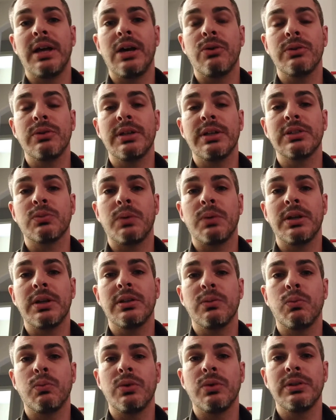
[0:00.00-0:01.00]
now, and that's why
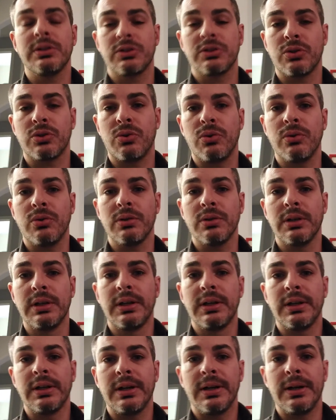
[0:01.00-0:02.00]
they won this whole
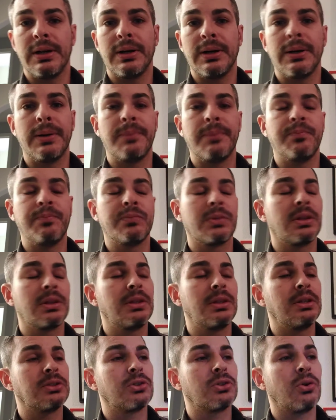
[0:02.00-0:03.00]

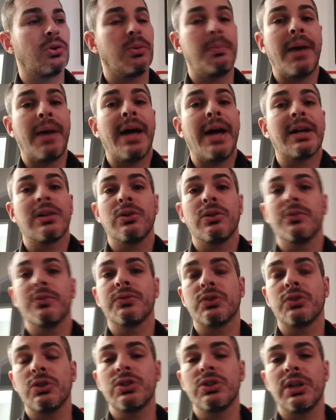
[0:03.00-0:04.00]
battle
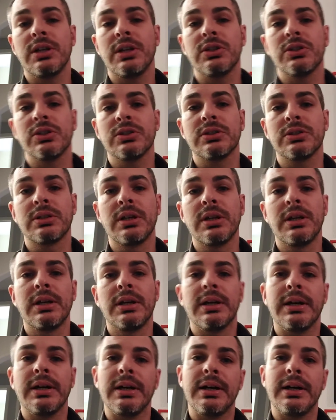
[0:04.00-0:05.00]
of search engines.
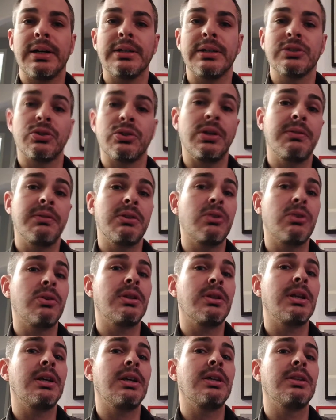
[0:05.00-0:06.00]
So even
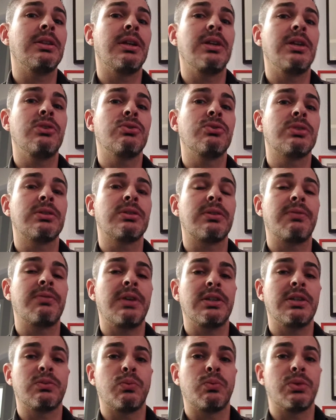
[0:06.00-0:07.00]
though their user
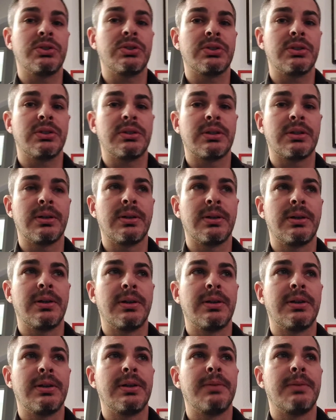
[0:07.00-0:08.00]
interface wasn't,
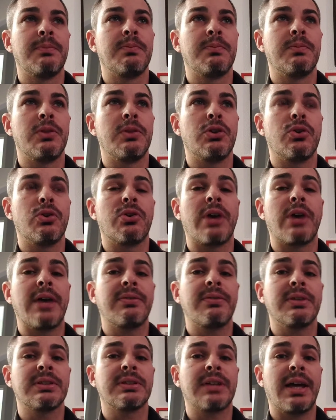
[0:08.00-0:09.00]

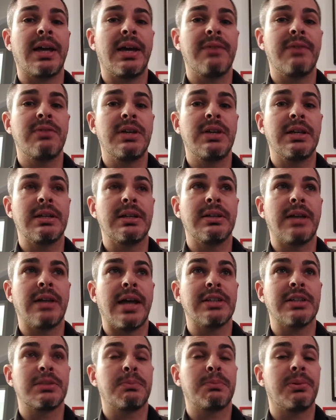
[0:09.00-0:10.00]
graphics heavy and
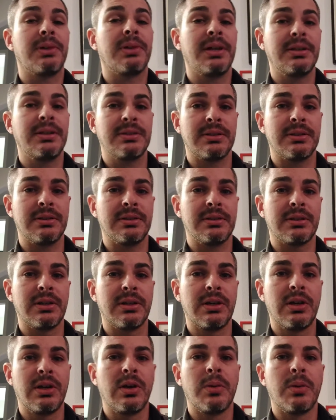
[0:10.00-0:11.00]
as pleasant,
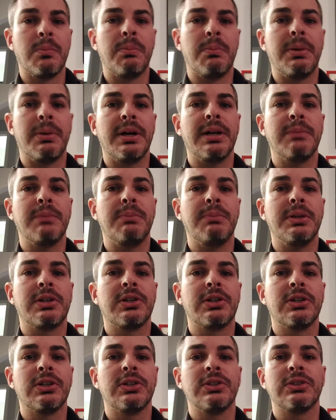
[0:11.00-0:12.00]
but
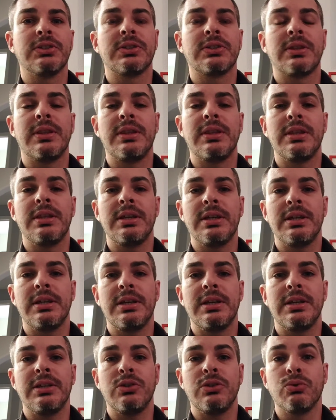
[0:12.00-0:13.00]
because the
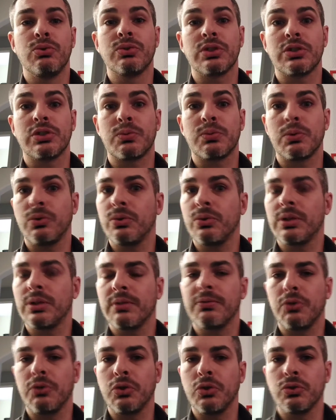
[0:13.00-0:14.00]
users were
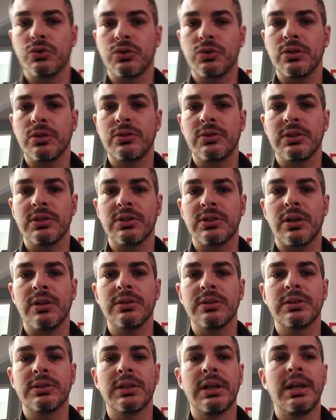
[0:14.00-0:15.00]
looking for good search
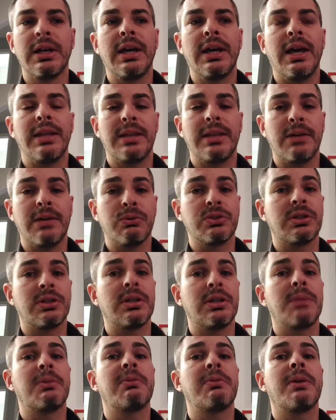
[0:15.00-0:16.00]
results and that was their
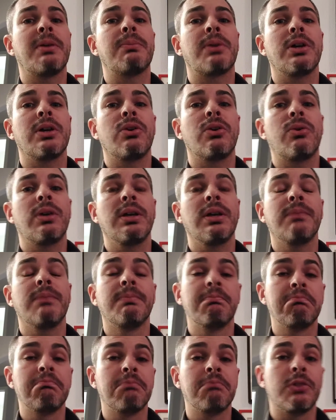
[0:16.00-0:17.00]
number one priority,
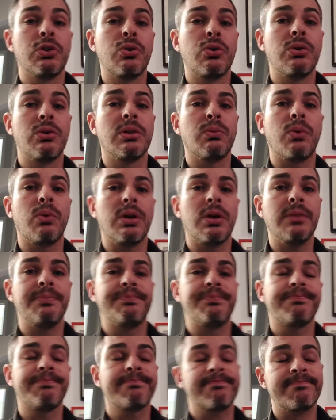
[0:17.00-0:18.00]
Google
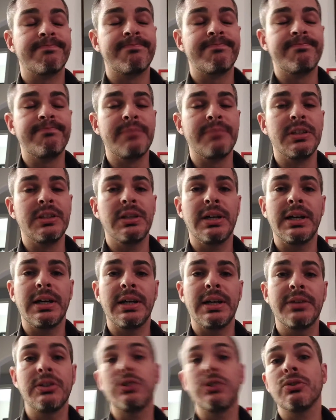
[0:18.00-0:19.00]
won.
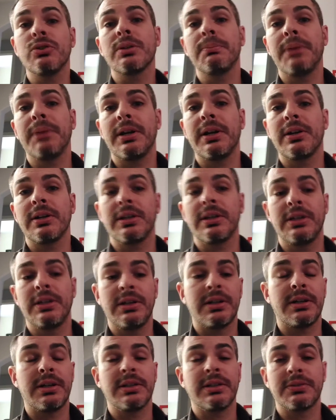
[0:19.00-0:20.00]
There's no competitor
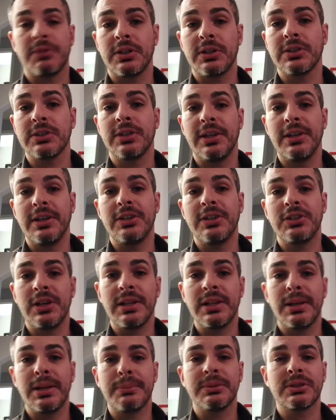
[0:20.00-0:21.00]
here as far as the
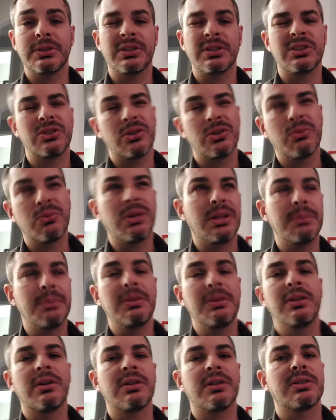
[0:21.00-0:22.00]
NHL app is concerned. Well, I
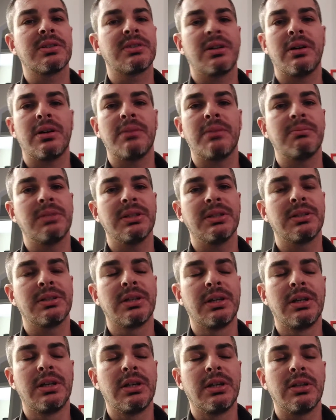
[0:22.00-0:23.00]
mean, there are some, but
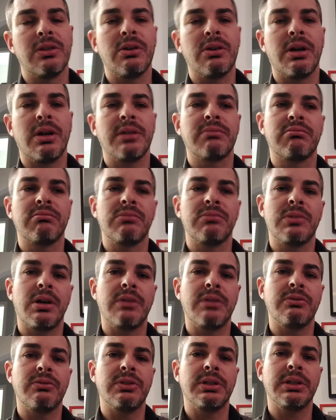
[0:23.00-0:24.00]
not
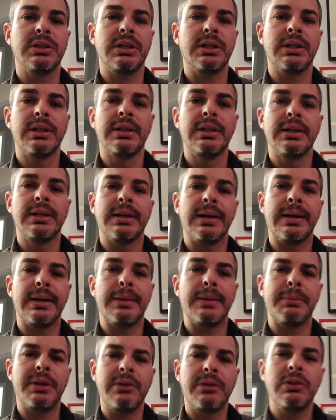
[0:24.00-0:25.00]
really.
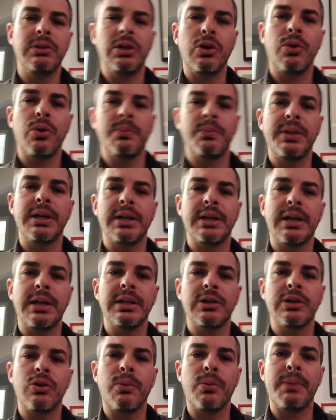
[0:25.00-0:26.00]
But I really hope they
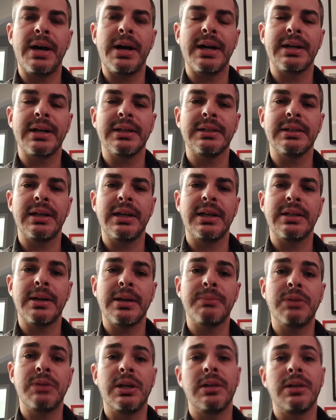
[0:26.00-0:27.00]
kind of go back and
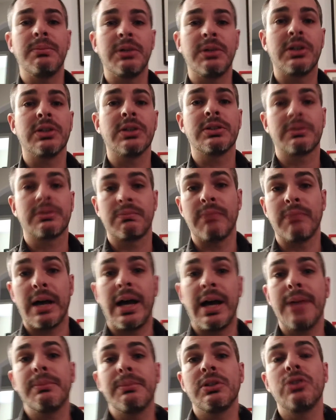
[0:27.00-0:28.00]
update it, because
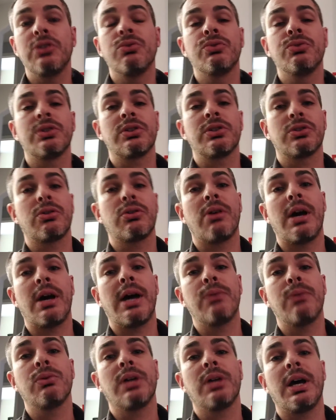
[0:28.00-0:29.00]
I'm a user, so
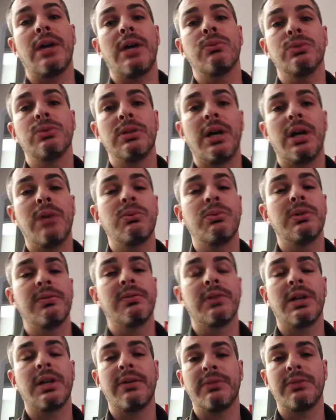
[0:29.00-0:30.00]
I would
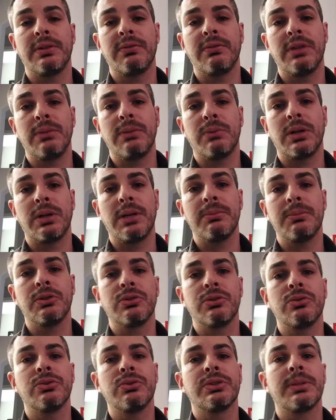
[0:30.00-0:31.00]
have loved if they were able
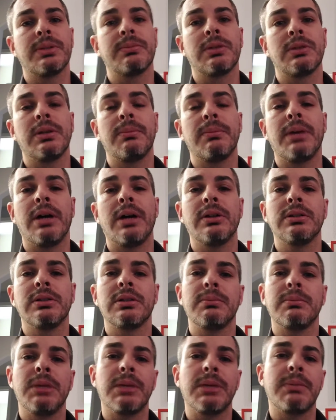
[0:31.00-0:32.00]
to do something about
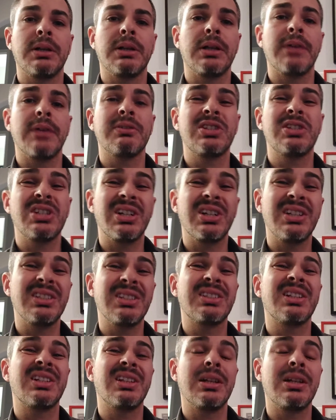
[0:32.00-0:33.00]
it and make my life
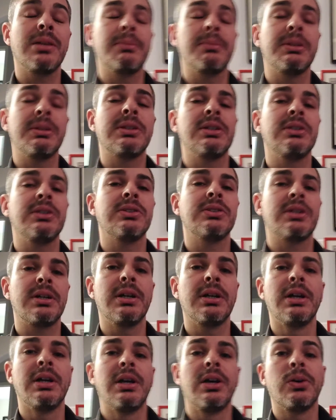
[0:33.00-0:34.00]
just a little bit
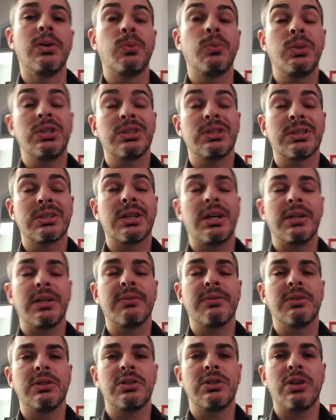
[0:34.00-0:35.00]
easier, which is kind
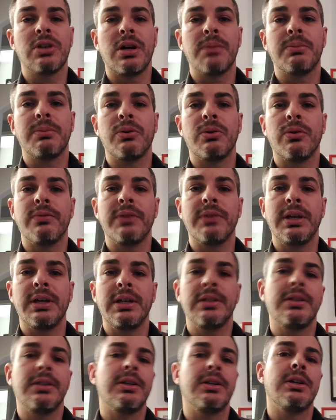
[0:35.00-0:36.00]
of the job of
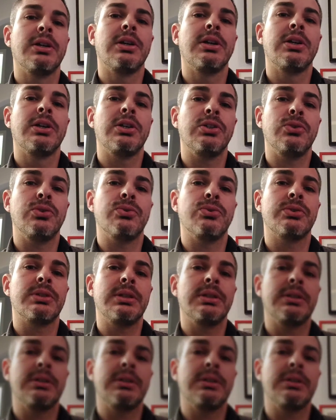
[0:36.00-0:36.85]
any user